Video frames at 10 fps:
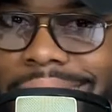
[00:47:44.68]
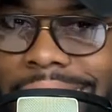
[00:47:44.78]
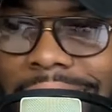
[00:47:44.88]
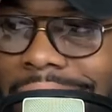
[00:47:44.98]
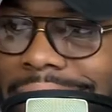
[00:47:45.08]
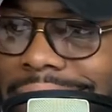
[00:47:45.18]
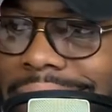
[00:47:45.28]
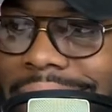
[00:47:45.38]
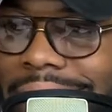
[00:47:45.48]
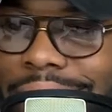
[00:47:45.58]
I didn't
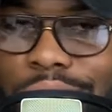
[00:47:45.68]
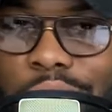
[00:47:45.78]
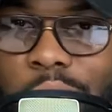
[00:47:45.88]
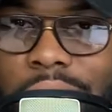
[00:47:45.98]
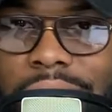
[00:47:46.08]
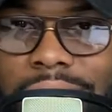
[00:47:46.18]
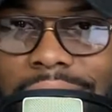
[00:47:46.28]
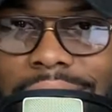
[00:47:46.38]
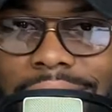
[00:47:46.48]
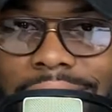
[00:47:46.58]
see any joke in
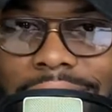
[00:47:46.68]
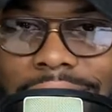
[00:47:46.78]
any of that.